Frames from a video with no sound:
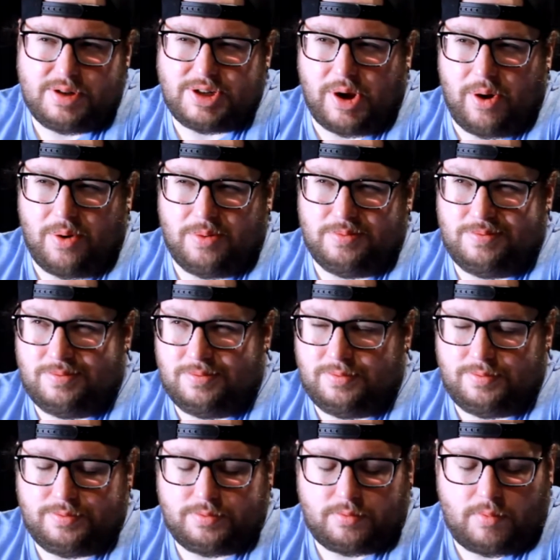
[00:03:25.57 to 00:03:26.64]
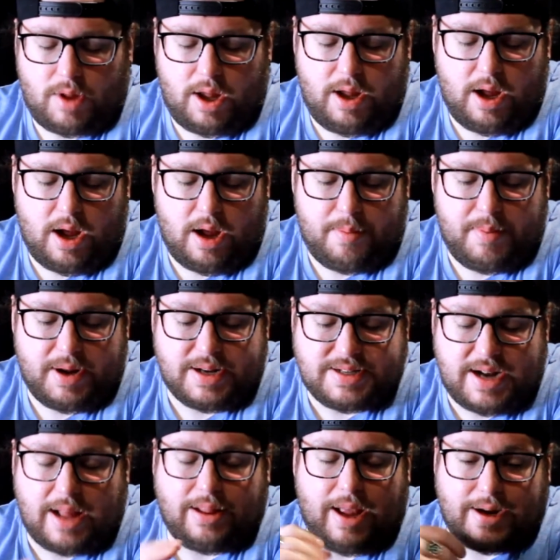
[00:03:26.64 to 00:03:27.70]
so, but it's
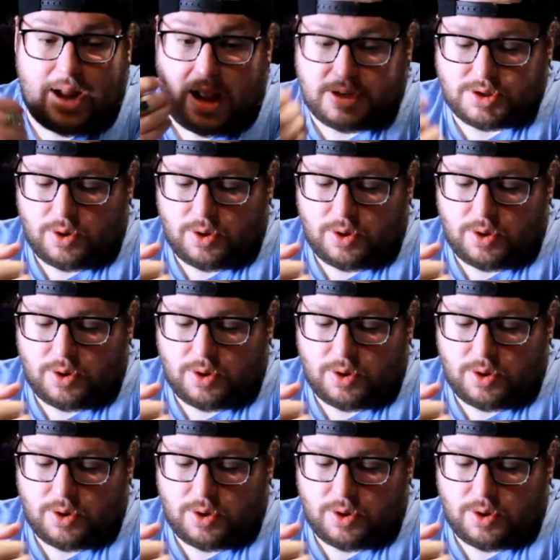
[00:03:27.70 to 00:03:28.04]
not like ice